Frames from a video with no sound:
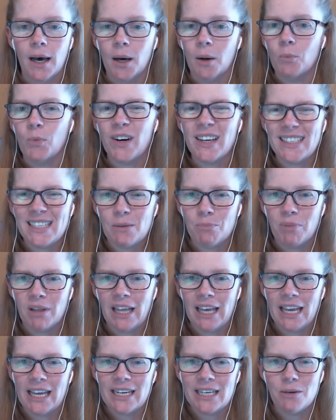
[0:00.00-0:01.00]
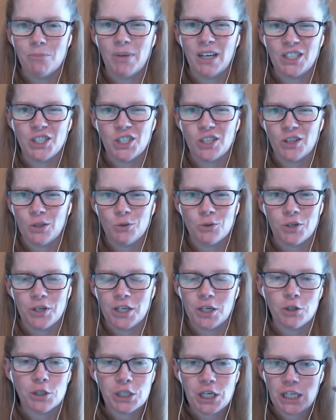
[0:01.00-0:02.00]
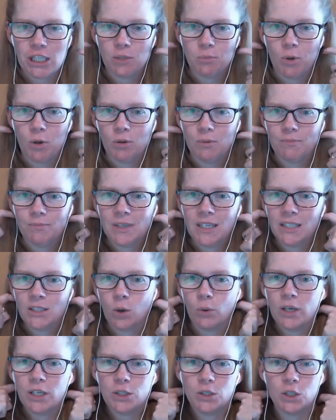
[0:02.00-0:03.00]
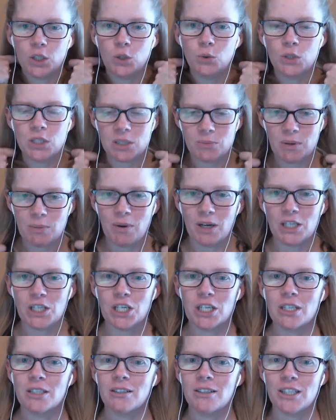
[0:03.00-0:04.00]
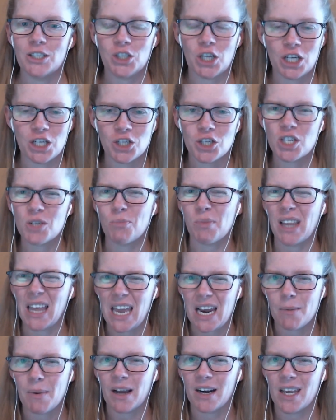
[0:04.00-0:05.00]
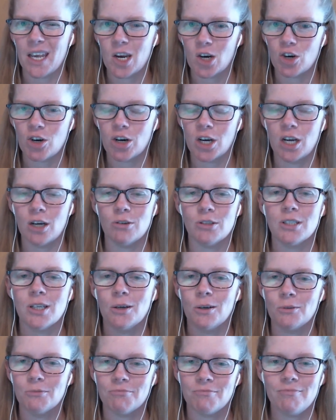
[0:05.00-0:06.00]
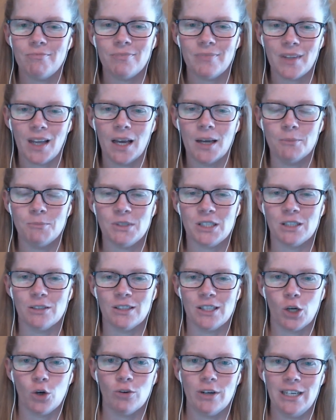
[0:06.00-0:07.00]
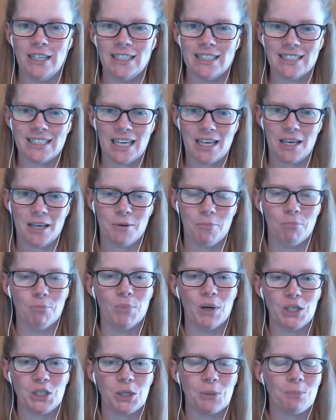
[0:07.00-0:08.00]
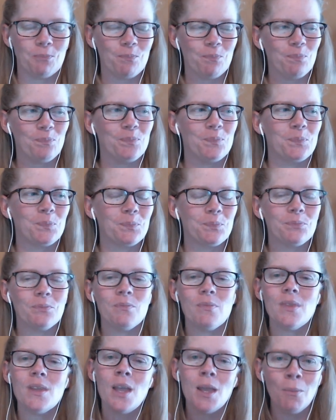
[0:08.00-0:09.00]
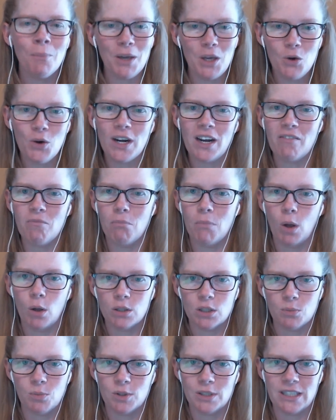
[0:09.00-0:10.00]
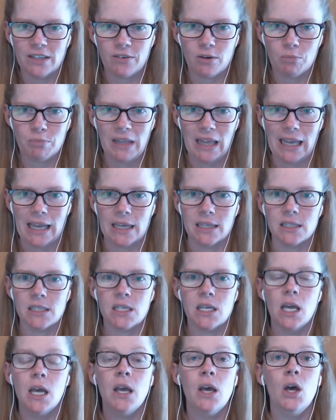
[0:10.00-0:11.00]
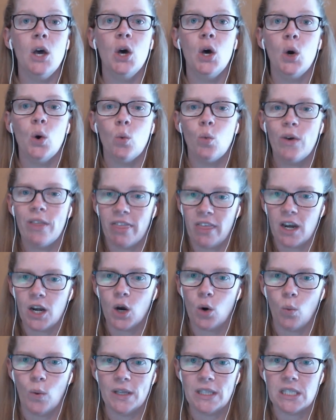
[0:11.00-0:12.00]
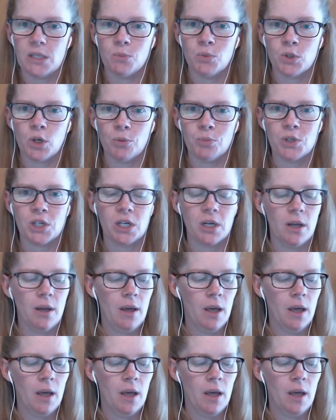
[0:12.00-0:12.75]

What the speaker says: When I say plan and budget, those are interchangeable. It's always used to be budget. It changed to plan about a year ago, so I'm still in green to say budget. But you can have multiple different plans within your one subscription.